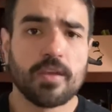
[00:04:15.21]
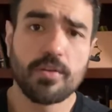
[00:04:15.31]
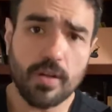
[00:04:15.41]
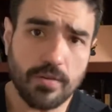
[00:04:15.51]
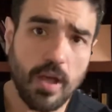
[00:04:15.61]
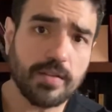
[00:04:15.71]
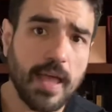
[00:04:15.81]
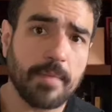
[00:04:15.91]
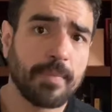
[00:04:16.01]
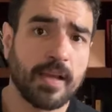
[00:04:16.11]
You don't know
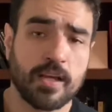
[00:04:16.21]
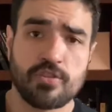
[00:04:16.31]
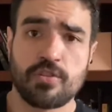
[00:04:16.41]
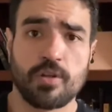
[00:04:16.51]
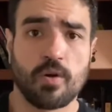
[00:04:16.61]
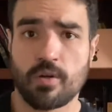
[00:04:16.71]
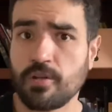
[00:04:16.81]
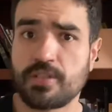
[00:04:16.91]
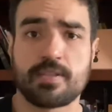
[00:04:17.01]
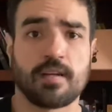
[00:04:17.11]
that because
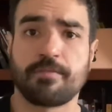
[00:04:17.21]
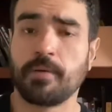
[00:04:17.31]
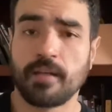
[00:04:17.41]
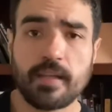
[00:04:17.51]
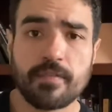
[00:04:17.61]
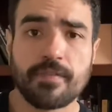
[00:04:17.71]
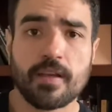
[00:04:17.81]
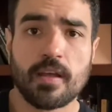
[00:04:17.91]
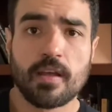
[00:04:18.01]
good self-belief.